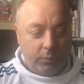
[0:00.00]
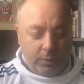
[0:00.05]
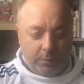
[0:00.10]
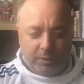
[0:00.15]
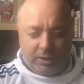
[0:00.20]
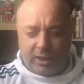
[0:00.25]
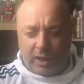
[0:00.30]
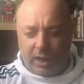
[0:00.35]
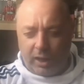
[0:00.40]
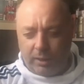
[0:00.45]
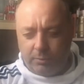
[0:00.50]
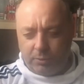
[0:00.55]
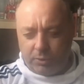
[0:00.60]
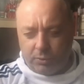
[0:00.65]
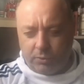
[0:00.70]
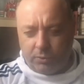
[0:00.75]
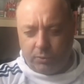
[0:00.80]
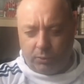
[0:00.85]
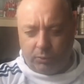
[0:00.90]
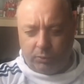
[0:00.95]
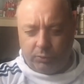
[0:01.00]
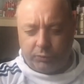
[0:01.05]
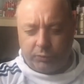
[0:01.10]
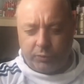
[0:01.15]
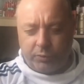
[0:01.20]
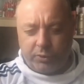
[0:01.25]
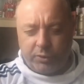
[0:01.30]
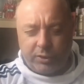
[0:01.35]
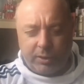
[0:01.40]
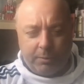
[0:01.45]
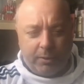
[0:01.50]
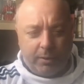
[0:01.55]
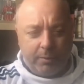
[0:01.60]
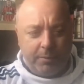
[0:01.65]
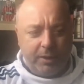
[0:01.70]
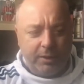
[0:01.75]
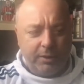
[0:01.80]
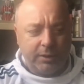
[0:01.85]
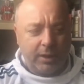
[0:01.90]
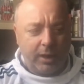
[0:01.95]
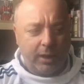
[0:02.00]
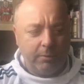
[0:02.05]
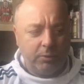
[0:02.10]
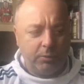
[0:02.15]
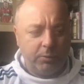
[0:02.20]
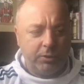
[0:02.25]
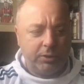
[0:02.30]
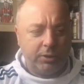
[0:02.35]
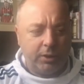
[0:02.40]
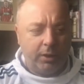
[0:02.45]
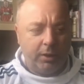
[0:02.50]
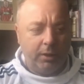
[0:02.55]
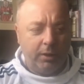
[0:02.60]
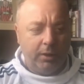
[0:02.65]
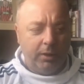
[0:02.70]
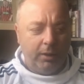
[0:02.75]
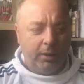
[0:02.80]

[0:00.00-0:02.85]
women's games or through some of the men's games, which are,